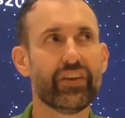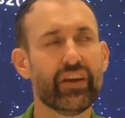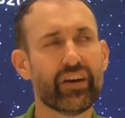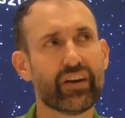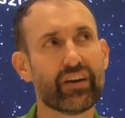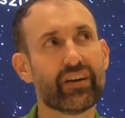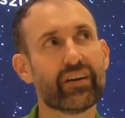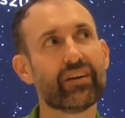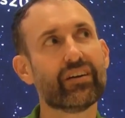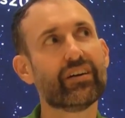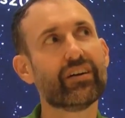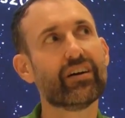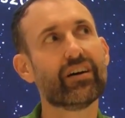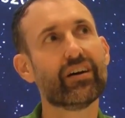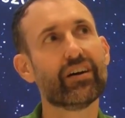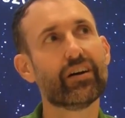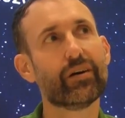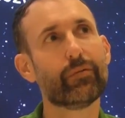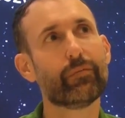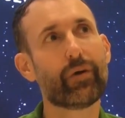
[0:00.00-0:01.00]
Yeah,
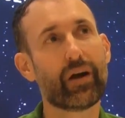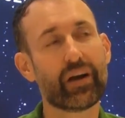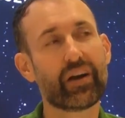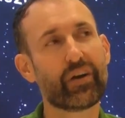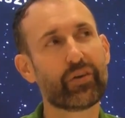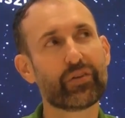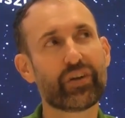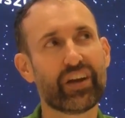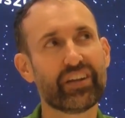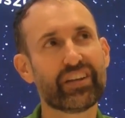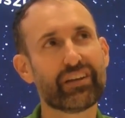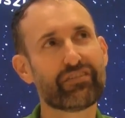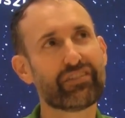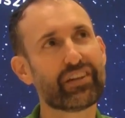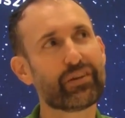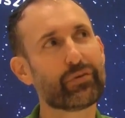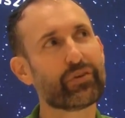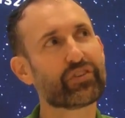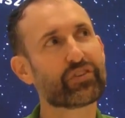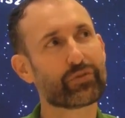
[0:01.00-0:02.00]
I
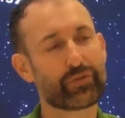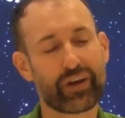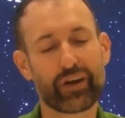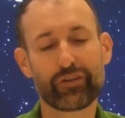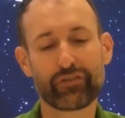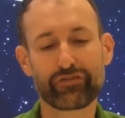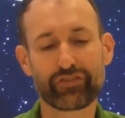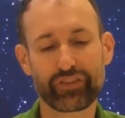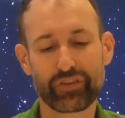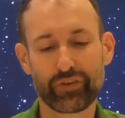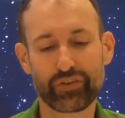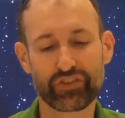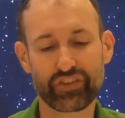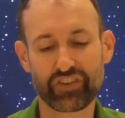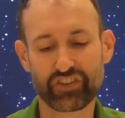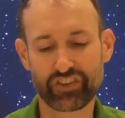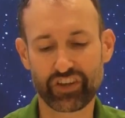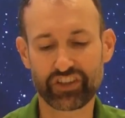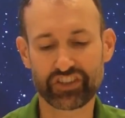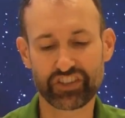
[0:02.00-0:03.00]
definitely was around for those
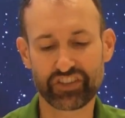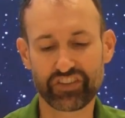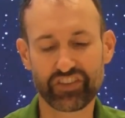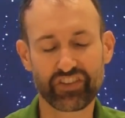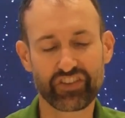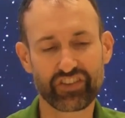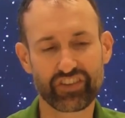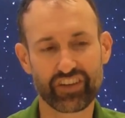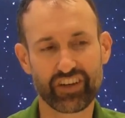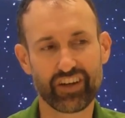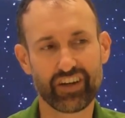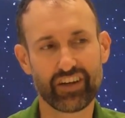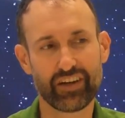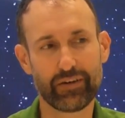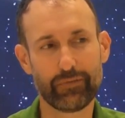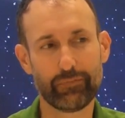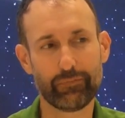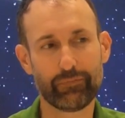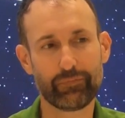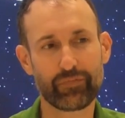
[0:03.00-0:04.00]
discussions.
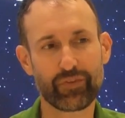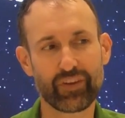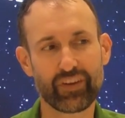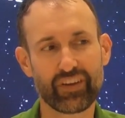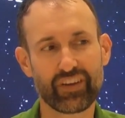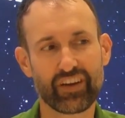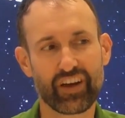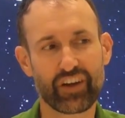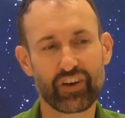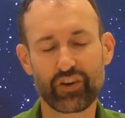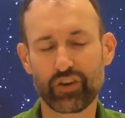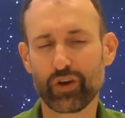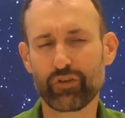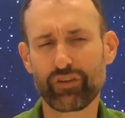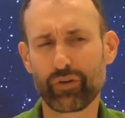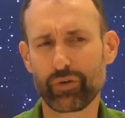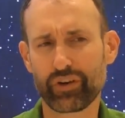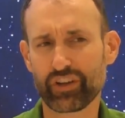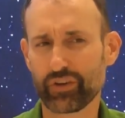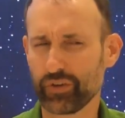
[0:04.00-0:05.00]
I don't know
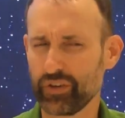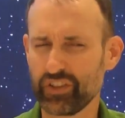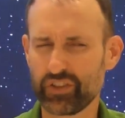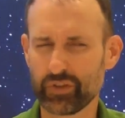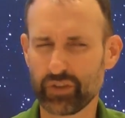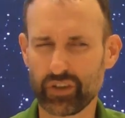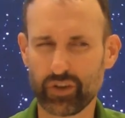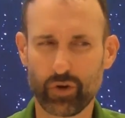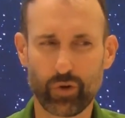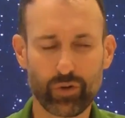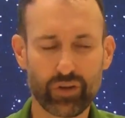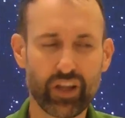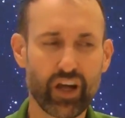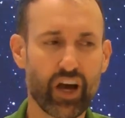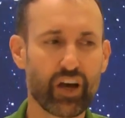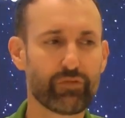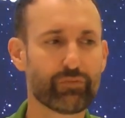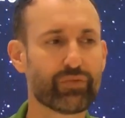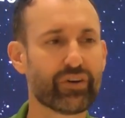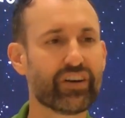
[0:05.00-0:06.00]
if I want to go into it a whole
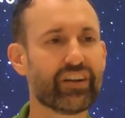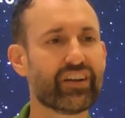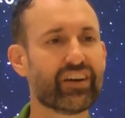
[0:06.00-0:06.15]
lot, but